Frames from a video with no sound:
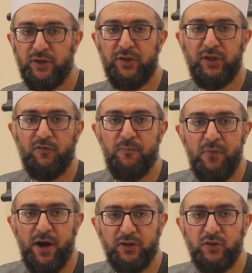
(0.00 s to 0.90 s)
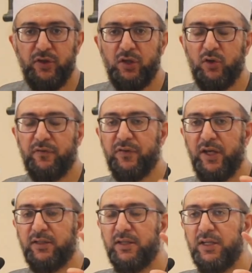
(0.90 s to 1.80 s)
You think of might. You think of
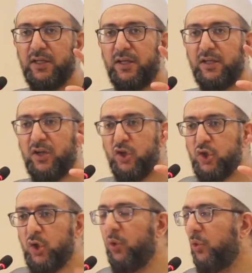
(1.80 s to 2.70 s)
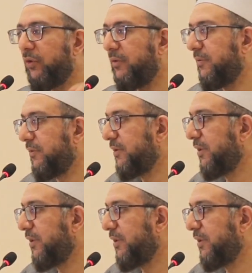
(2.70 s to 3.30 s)
like control.